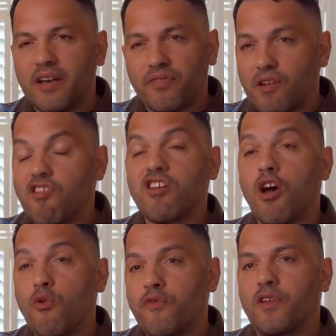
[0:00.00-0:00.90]
If there are
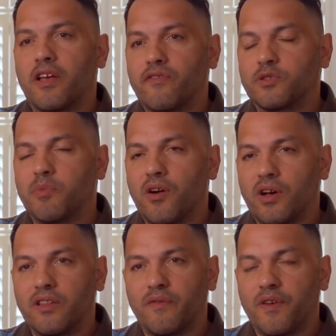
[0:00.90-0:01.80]
no flavours
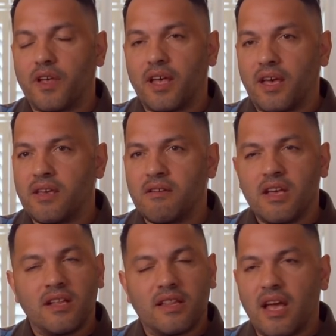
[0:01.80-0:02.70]
behind the heat,
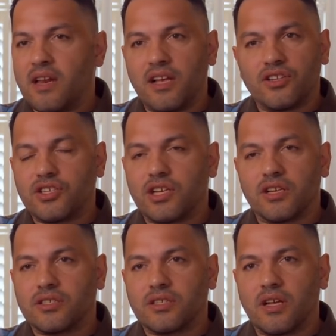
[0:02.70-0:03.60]
then it's
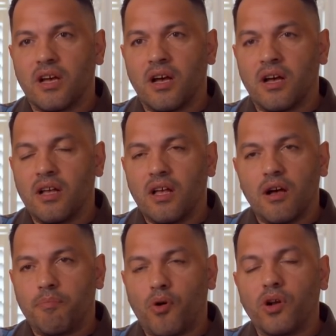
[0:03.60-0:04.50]
just uh, a
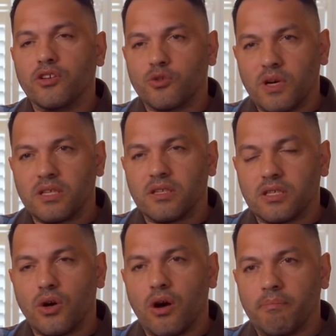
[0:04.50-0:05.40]
pointless waste of
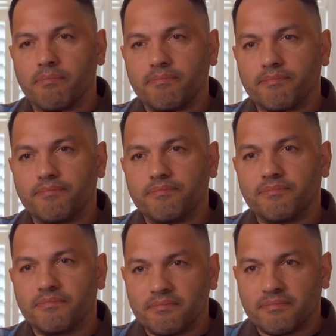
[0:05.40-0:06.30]
time. You haven't
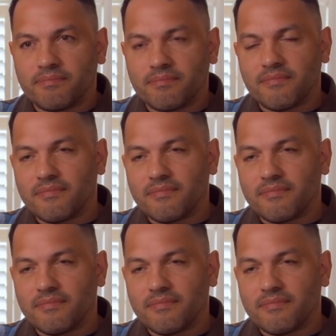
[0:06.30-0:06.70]
even tried it